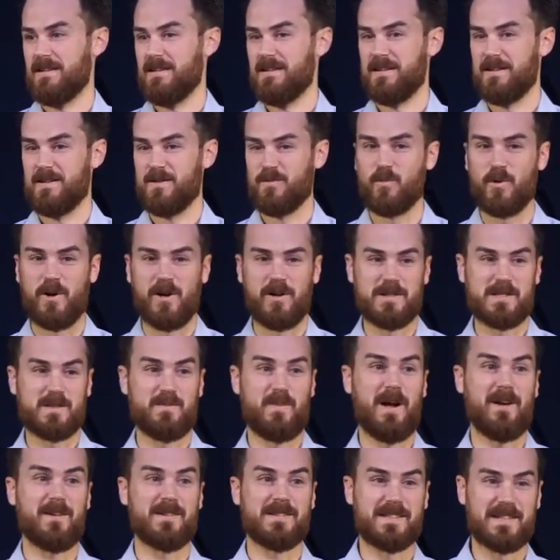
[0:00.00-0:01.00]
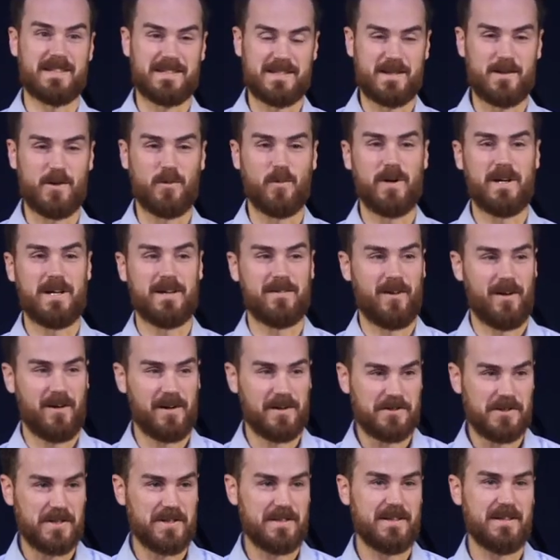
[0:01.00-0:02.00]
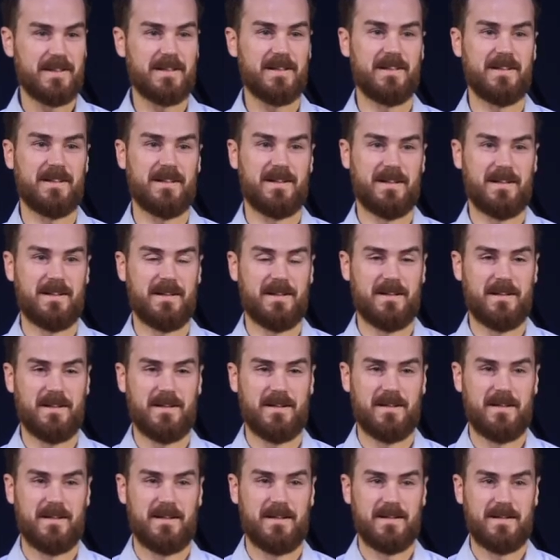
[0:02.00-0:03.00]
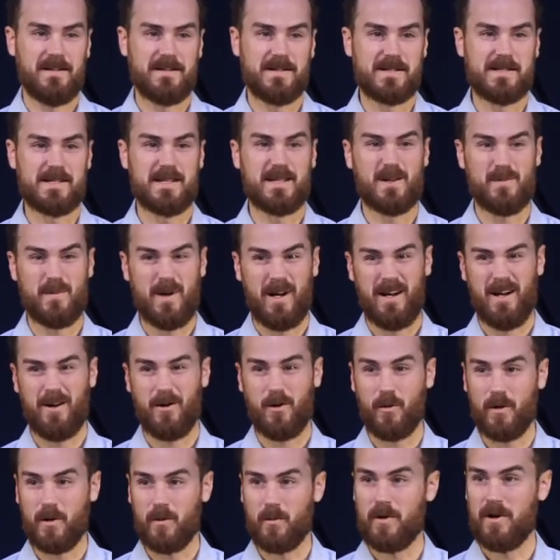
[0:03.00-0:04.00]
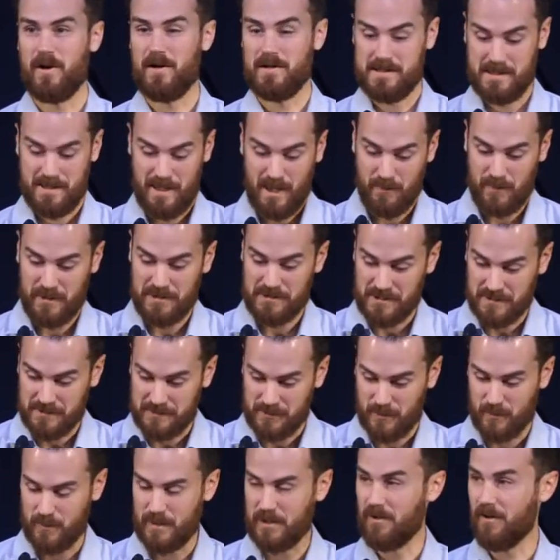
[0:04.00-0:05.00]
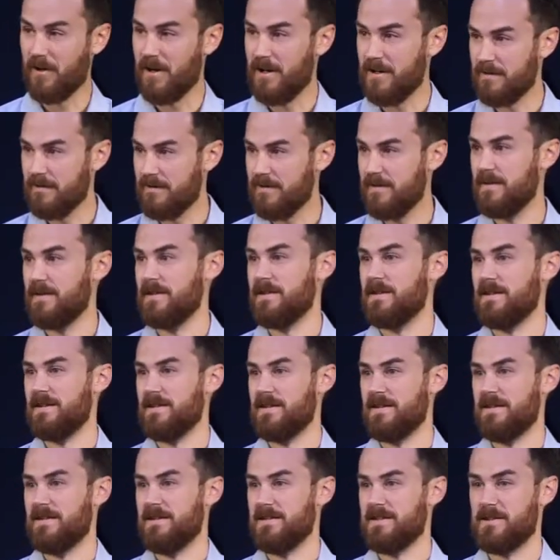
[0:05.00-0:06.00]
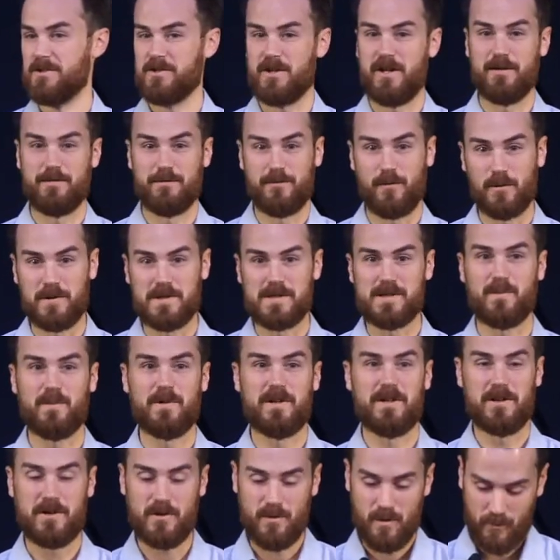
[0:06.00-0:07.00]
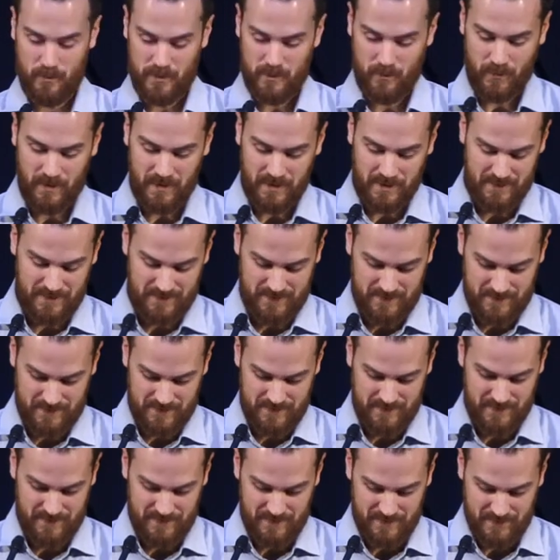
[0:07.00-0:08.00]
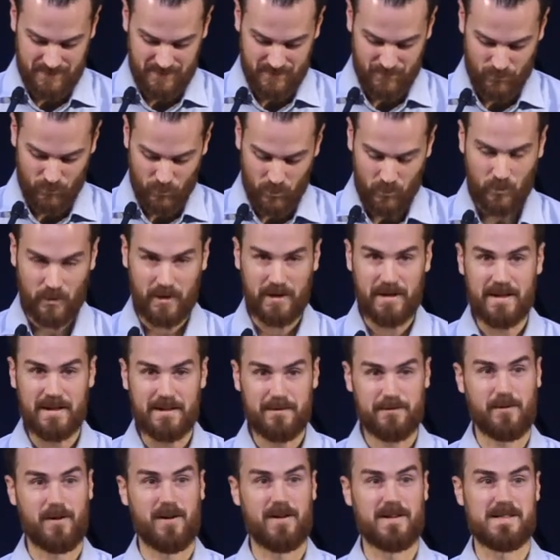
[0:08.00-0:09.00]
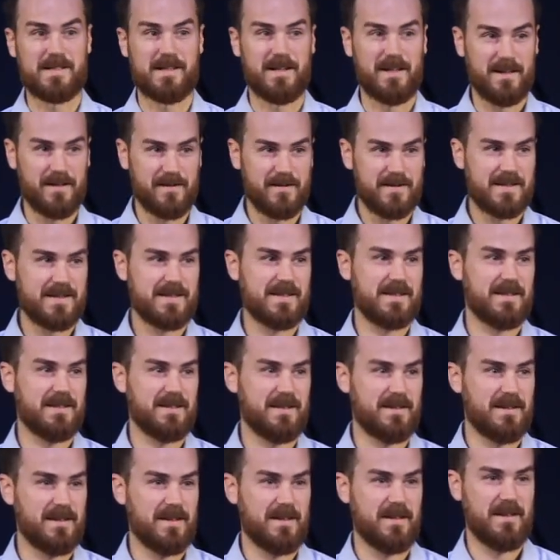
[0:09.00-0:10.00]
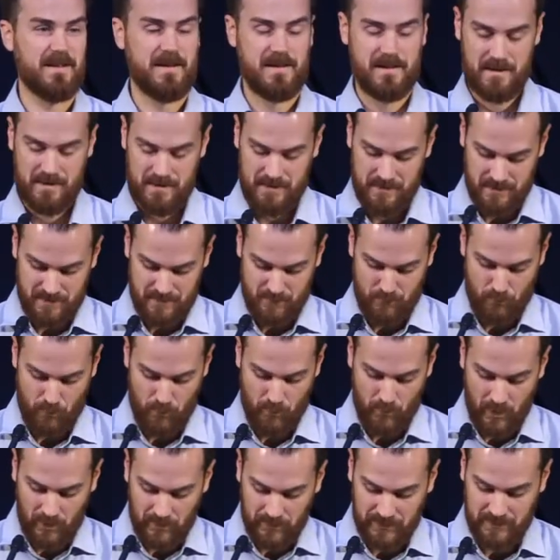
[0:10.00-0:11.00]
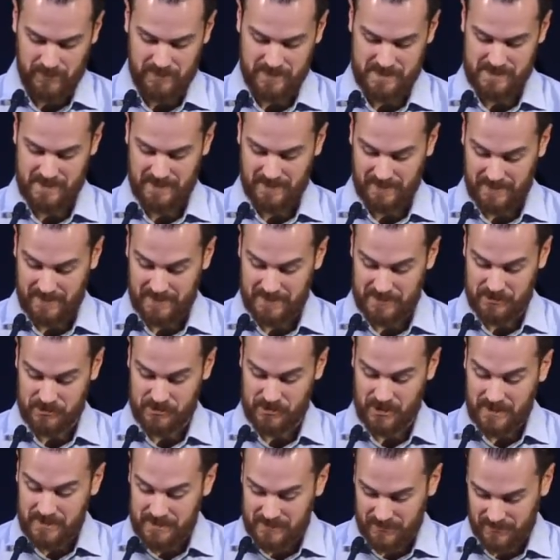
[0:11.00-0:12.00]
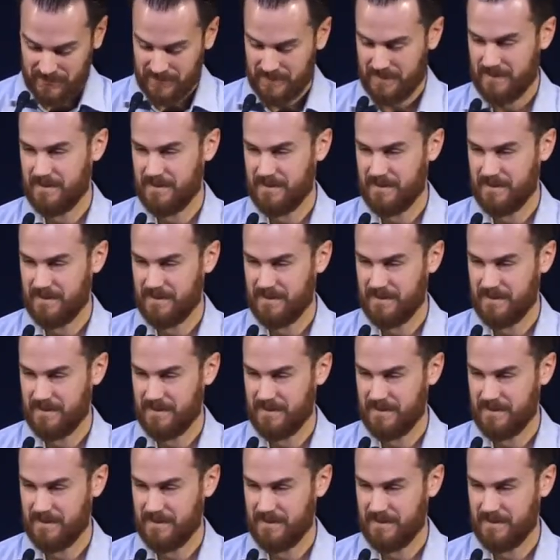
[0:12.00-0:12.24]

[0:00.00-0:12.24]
when our spouse gets in the way of our agenda, just think about how quick we are to not be gentle, to be gruff, to try to force someone to do what we want when we're in it for ourselves. Paul here is saying he is gentle